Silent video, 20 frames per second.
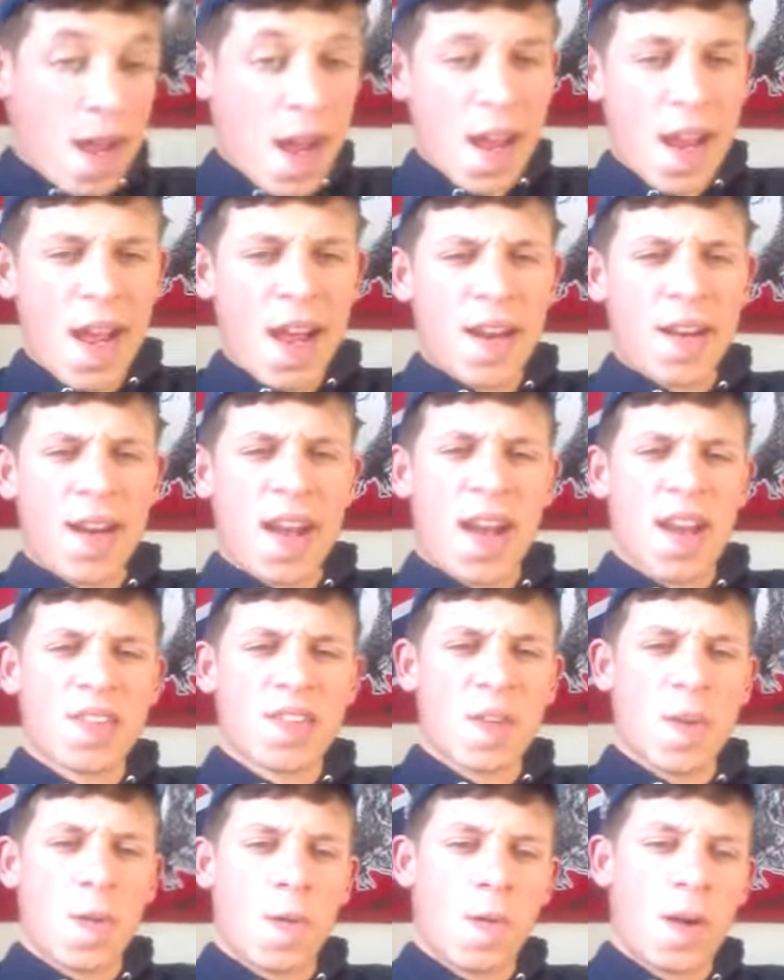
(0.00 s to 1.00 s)
I got a
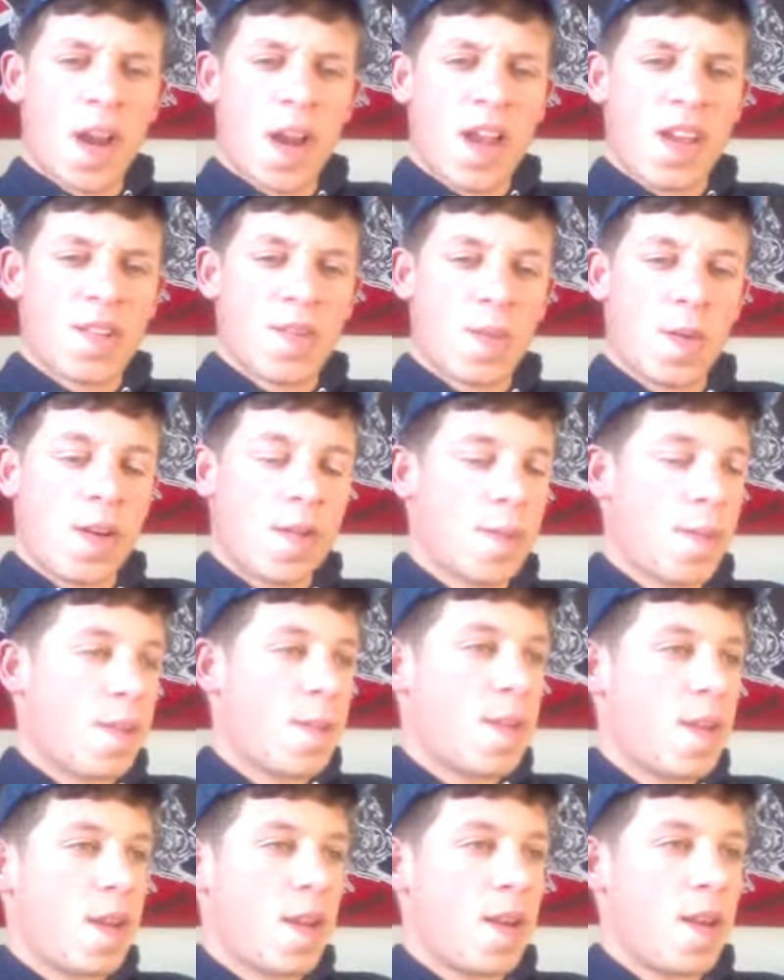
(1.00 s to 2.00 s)
nice old ass
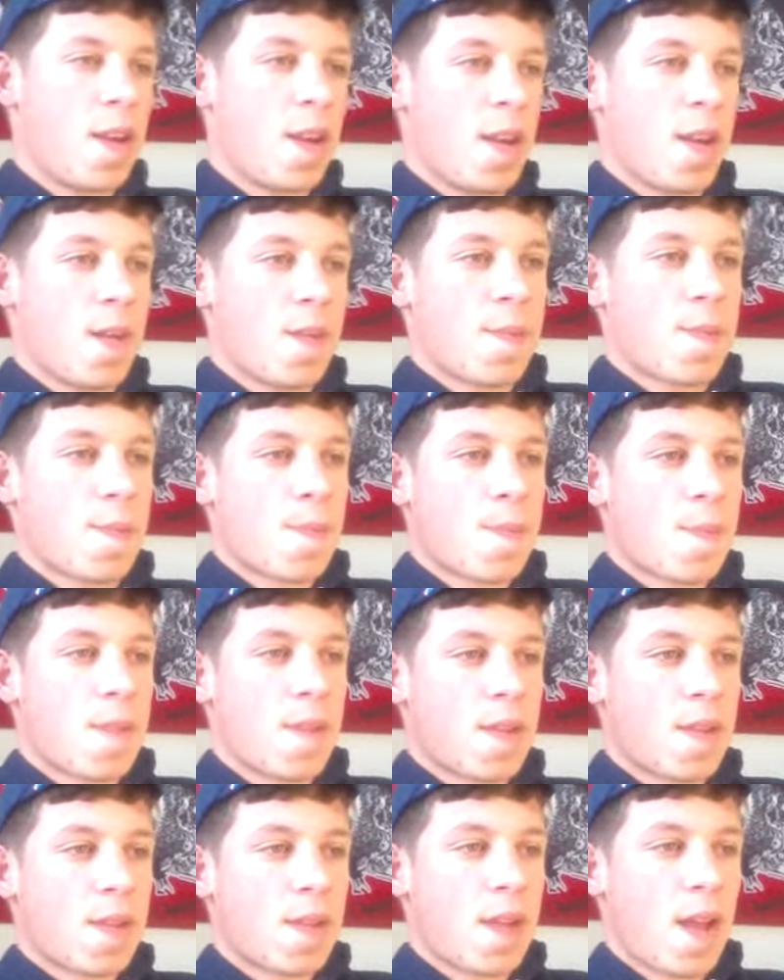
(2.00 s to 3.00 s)
whipping, and,
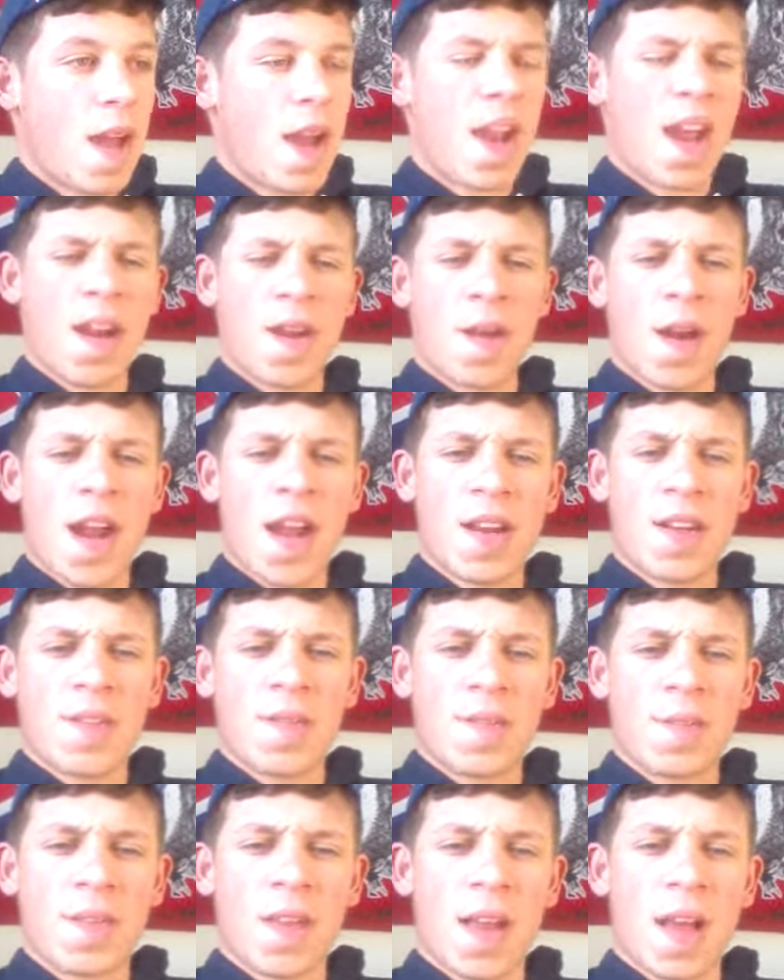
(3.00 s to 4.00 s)
I got
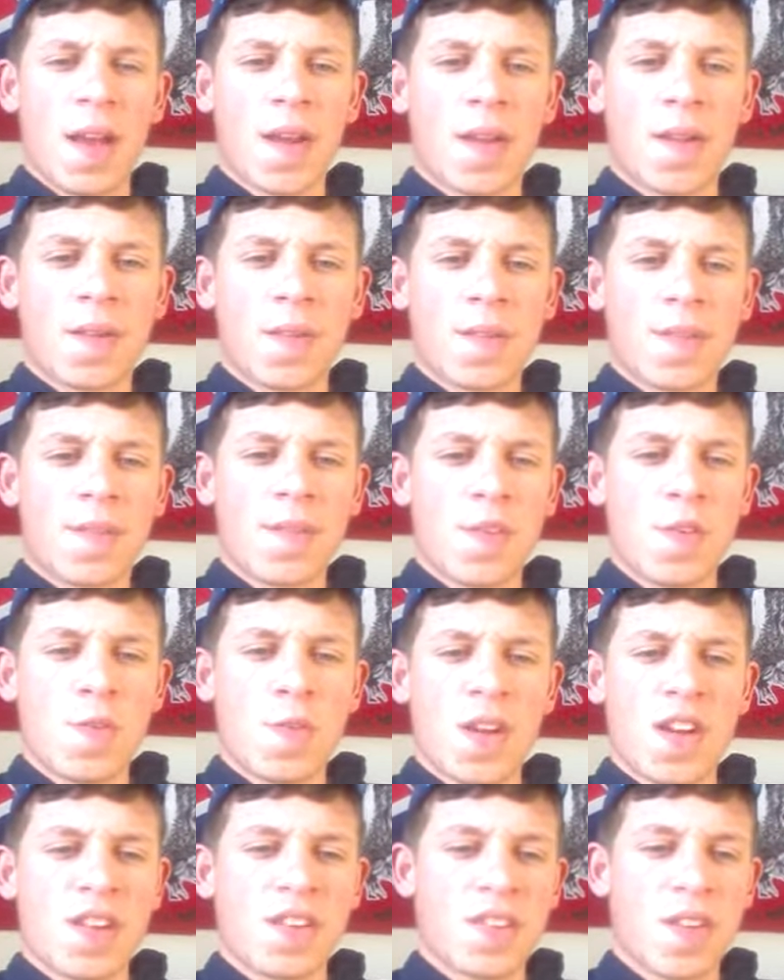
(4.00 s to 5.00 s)
grounded for, like,
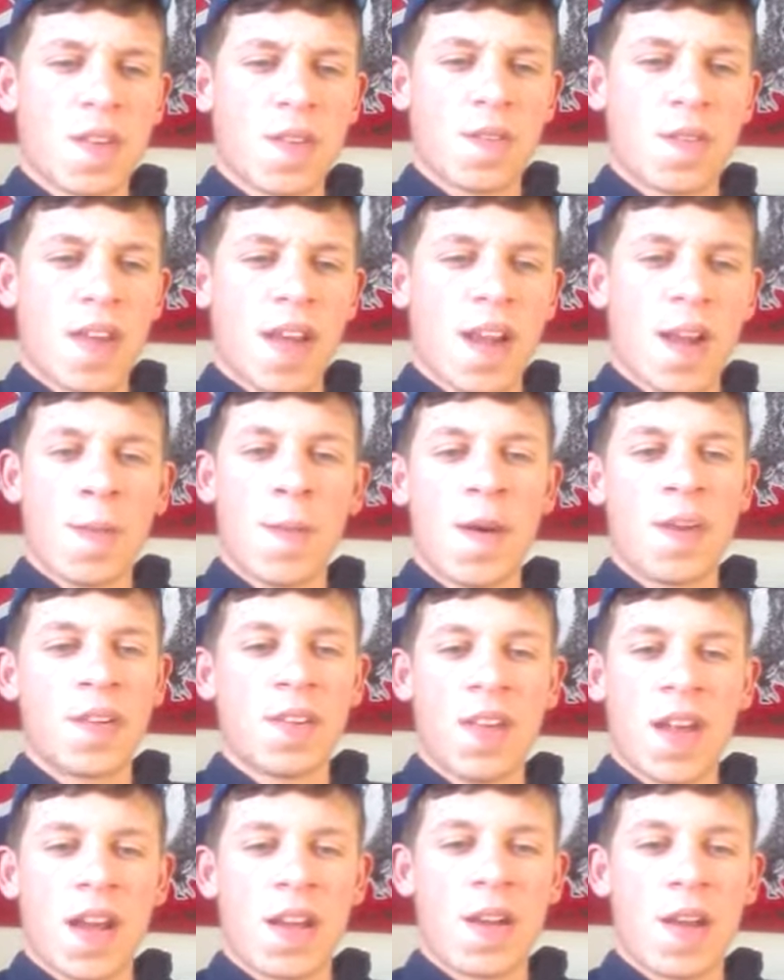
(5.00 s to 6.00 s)
2 weeks over that. I
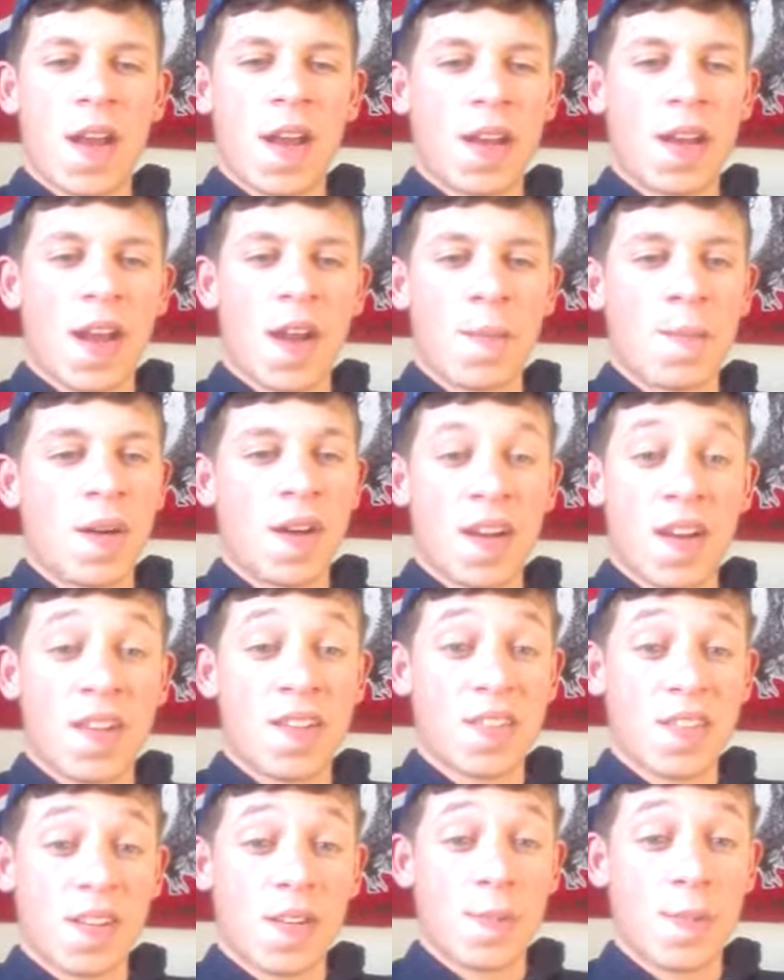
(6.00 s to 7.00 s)
wasn't allowed to go hang out with my
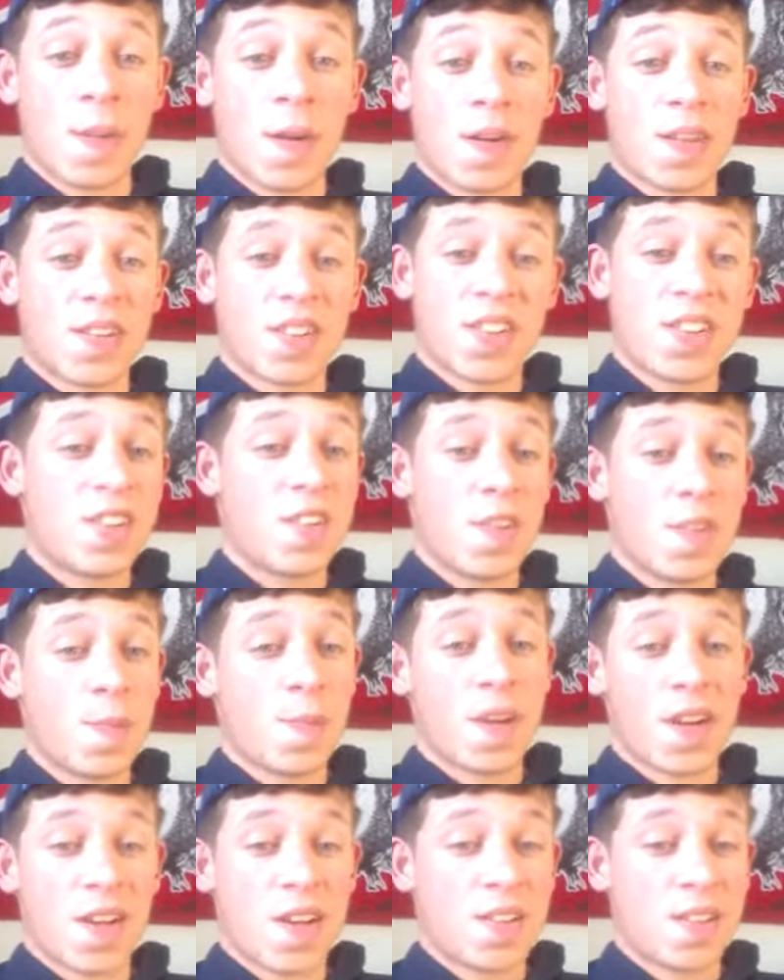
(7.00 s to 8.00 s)
cousin anymore because she knew
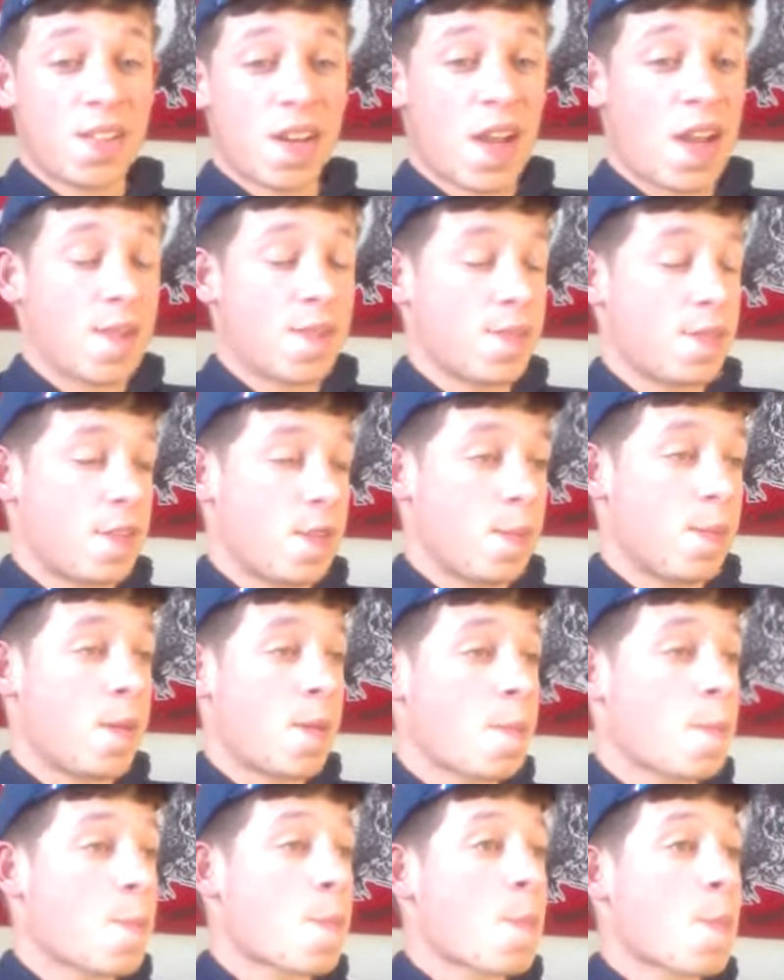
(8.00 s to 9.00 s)
my cousin gave it to
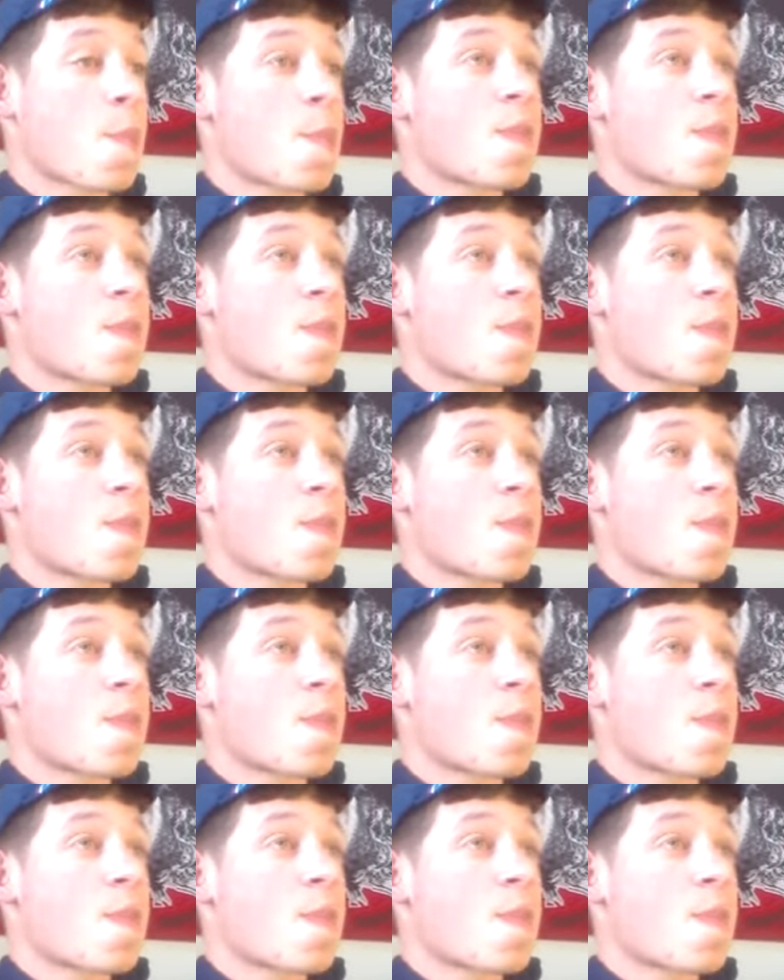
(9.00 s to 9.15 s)
me.